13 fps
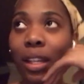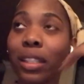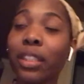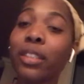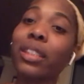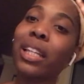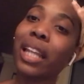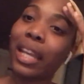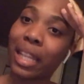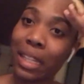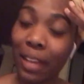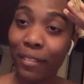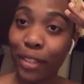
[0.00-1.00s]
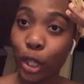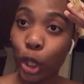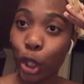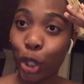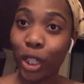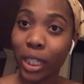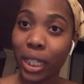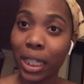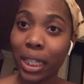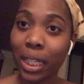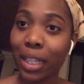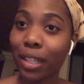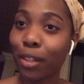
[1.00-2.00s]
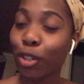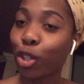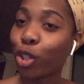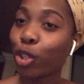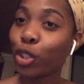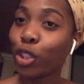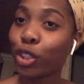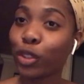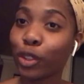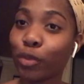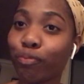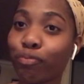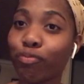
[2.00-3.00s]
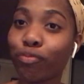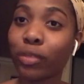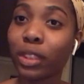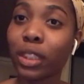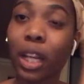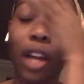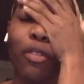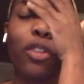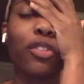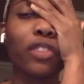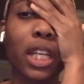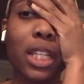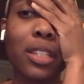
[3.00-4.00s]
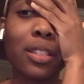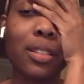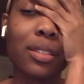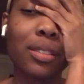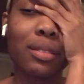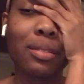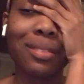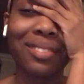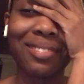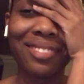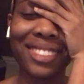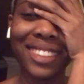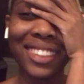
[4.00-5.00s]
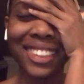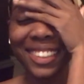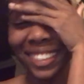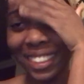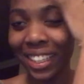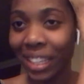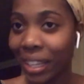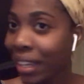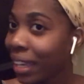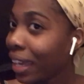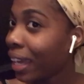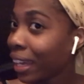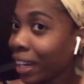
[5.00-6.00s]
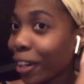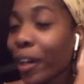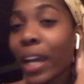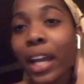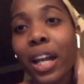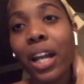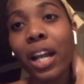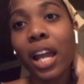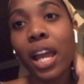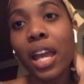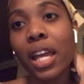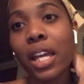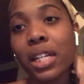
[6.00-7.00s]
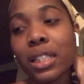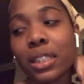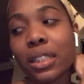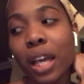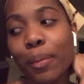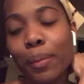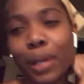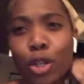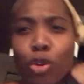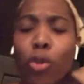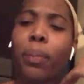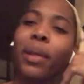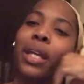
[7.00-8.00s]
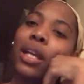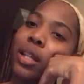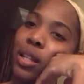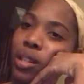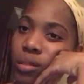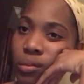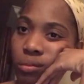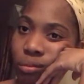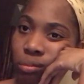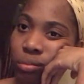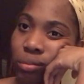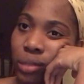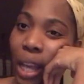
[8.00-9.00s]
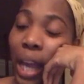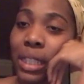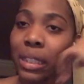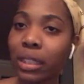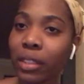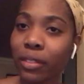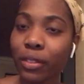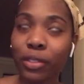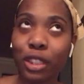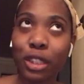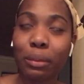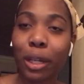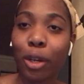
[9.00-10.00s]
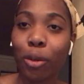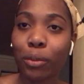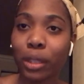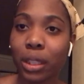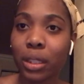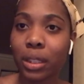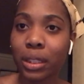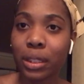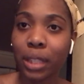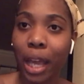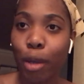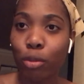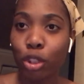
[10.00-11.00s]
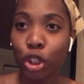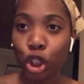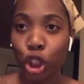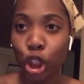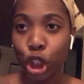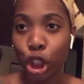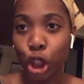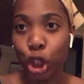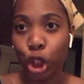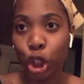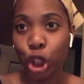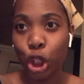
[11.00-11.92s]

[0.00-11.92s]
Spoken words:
literally like 11:30. Your girl took off her face in her hair and I'm about to go to bed. I didn't even finish my homework because I was just